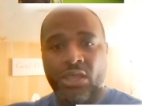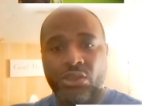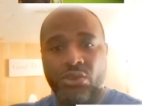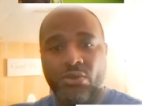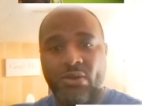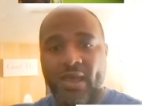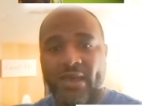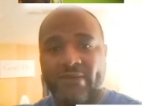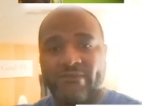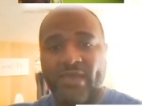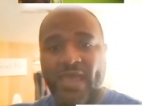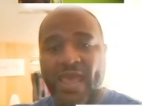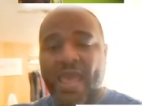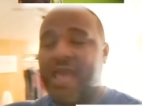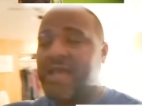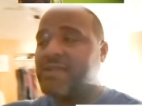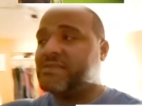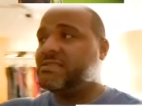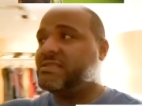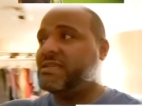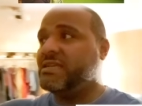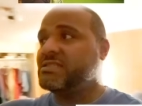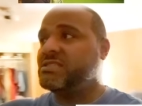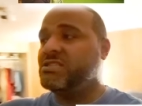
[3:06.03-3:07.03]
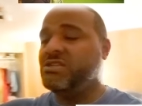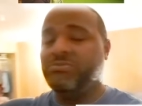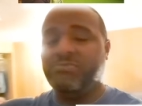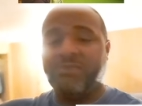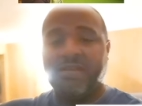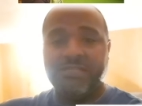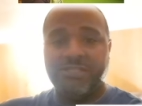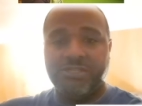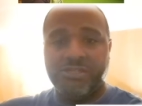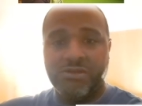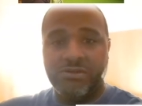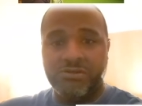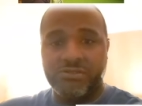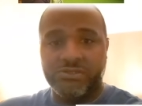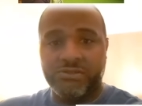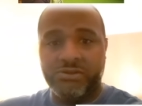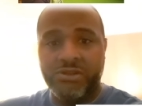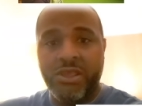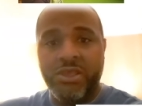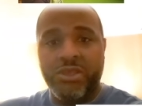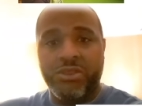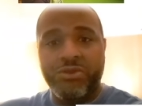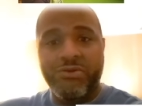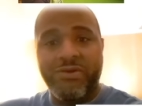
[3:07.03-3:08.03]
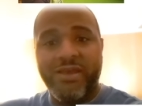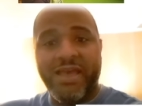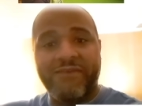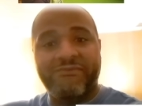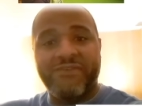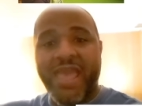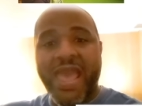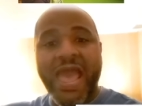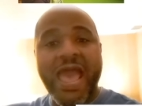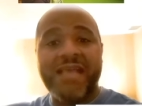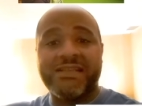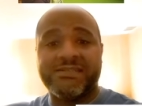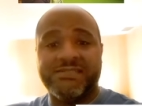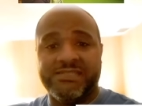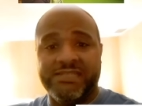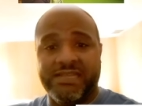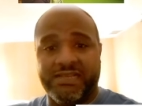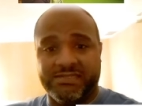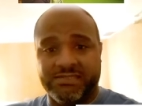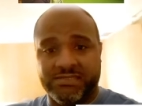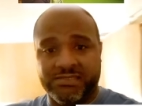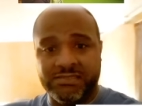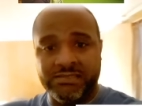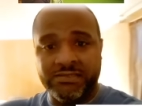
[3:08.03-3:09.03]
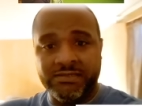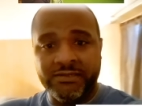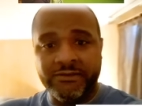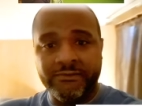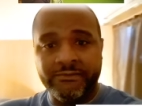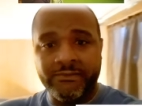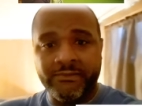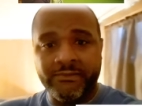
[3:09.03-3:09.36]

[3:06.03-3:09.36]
You have access to my children. You have access.